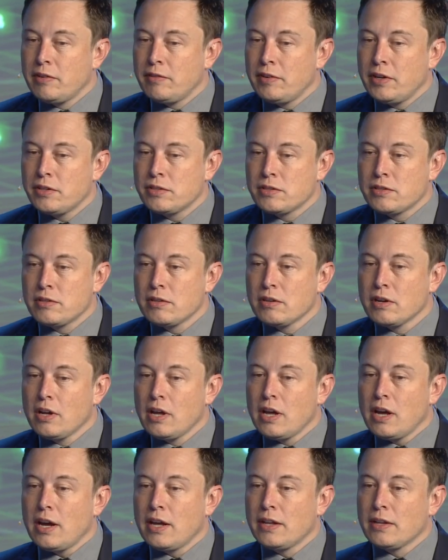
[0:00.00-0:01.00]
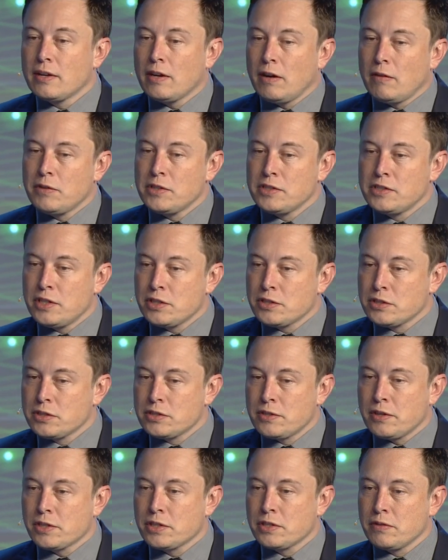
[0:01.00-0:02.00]
of innovation, and the compensation
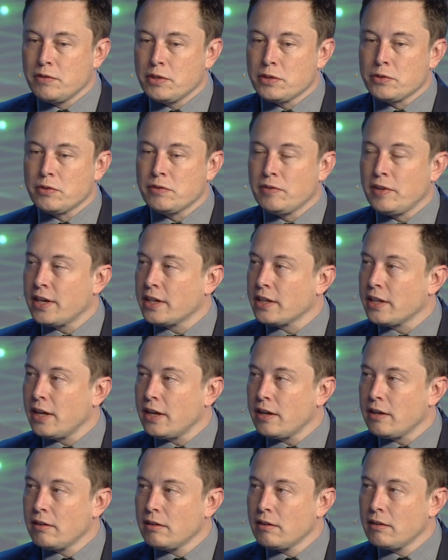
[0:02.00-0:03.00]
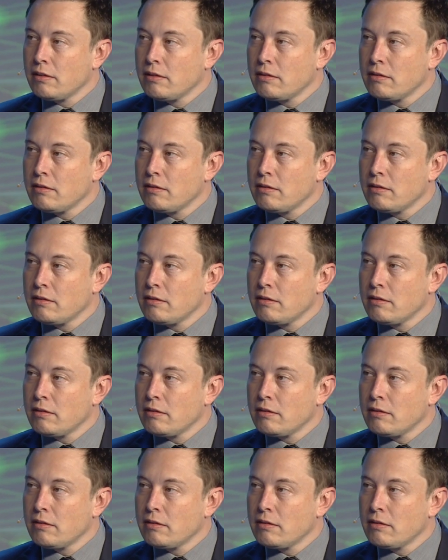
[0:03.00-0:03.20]
structure must reflect that.